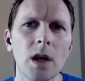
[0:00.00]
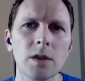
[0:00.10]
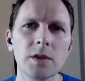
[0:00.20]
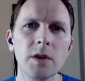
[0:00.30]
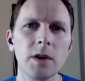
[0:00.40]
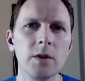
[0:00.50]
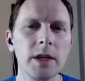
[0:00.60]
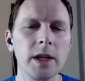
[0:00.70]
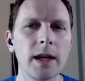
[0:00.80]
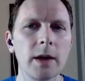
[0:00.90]
So you
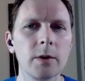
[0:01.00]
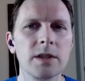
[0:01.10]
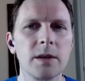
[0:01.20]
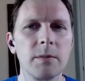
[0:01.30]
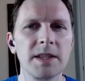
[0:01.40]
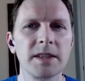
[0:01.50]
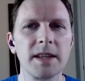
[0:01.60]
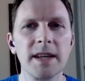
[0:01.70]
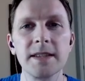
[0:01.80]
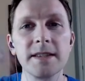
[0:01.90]
need a language that
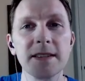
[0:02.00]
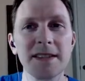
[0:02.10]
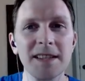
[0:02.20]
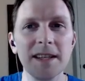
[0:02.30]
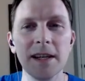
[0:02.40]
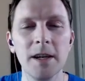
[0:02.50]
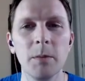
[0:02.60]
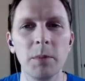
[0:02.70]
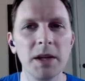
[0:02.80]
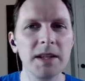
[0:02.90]
basically isn't C,
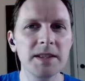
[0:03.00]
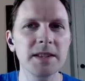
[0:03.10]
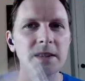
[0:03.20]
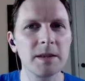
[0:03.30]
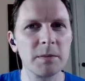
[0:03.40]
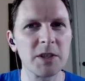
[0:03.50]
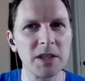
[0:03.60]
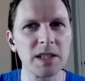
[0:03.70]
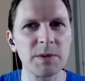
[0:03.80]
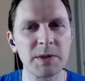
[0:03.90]
but isn't the
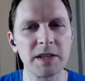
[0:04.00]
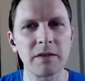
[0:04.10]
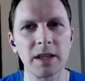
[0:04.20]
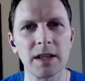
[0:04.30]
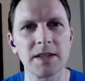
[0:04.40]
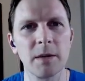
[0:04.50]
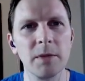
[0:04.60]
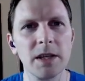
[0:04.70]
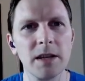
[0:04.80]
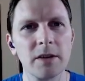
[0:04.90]
machine-specific
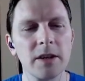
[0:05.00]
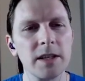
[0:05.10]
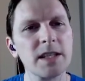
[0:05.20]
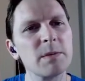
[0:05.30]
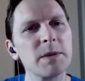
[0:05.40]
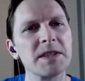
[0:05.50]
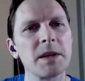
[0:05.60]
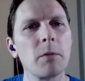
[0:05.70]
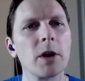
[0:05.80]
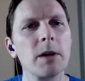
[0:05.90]
assembly either. It needs to be
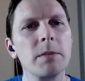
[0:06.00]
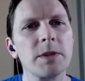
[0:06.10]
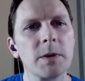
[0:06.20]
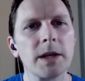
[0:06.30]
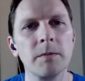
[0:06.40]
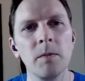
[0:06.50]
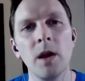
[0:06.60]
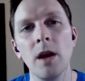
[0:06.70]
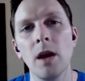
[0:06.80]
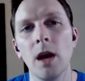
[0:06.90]
somewhere in between.
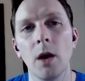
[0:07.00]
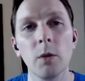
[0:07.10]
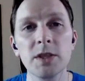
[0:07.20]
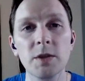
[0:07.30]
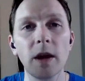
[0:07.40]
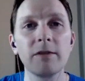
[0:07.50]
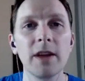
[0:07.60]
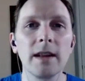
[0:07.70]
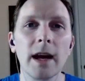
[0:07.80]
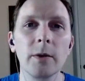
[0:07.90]
And once you have
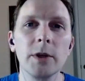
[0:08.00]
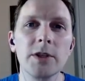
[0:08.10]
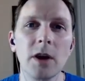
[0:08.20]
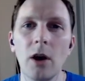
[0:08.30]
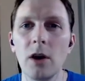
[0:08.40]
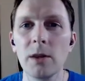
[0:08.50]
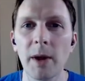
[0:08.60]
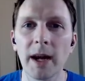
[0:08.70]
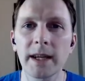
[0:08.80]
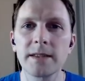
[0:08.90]
that language, all the
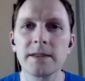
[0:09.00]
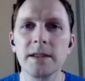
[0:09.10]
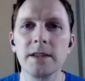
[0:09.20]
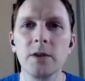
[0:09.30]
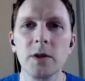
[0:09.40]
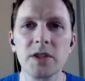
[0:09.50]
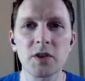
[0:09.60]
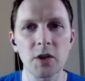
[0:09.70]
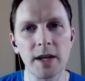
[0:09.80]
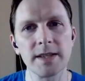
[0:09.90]
backends need to do is
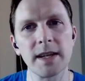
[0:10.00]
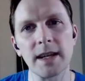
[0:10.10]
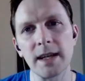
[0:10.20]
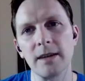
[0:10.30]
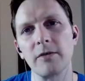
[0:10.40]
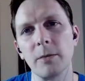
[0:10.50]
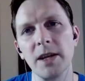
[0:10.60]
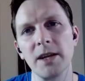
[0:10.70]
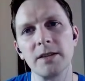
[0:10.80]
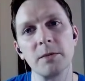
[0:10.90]
translate it from
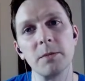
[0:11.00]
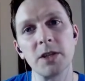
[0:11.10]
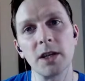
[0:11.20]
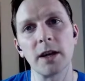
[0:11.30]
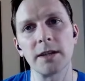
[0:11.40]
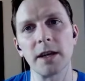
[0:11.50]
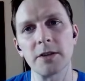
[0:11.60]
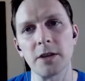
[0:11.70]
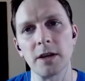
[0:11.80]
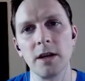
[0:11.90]
it to machine
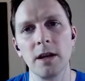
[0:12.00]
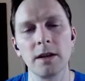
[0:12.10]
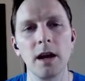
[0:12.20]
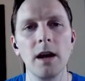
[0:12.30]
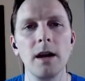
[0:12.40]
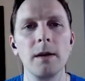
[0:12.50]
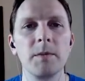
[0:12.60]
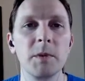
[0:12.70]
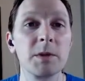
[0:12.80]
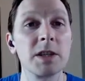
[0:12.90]
architecture,
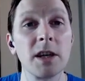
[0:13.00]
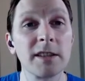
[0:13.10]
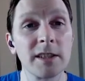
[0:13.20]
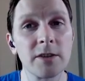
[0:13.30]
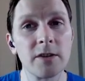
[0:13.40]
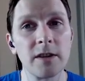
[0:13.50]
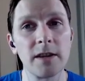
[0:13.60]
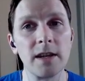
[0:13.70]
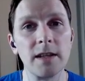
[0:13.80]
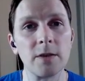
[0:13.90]
the machine architecture that
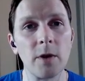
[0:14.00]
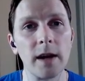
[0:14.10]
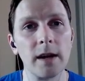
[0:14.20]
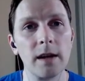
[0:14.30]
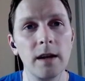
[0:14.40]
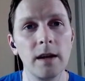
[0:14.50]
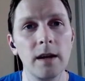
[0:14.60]
they need to run on.